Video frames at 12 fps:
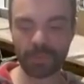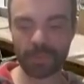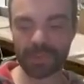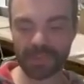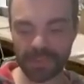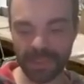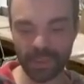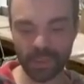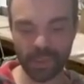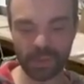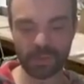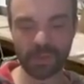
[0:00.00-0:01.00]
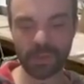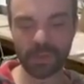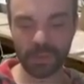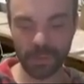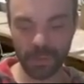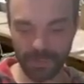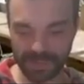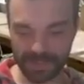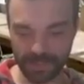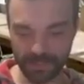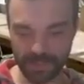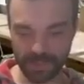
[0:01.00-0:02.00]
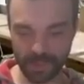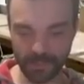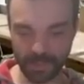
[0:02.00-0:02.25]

representation of a state transition